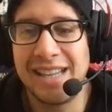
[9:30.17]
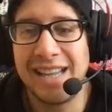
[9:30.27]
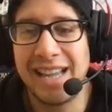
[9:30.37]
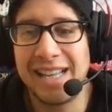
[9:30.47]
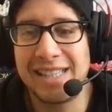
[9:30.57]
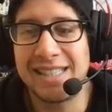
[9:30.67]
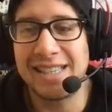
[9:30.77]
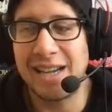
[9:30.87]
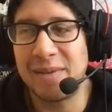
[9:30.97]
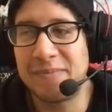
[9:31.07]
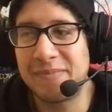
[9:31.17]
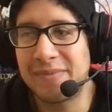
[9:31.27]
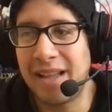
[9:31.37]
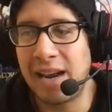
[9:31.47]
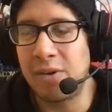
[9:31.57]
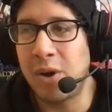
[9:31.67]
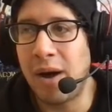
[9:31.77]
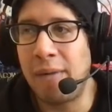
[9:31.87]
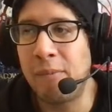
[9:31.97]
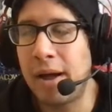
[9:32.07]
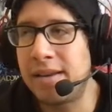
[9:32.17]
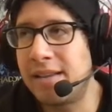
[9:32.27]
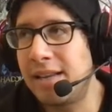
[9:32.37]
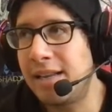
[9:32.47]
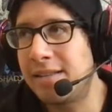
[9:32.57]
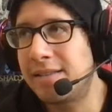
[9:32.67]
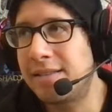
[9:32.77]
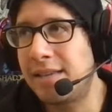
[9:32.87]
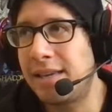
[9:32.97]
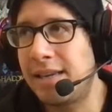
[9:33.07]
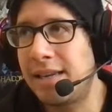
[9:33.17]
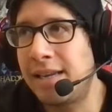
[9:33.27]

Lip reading: And I don't know. I did see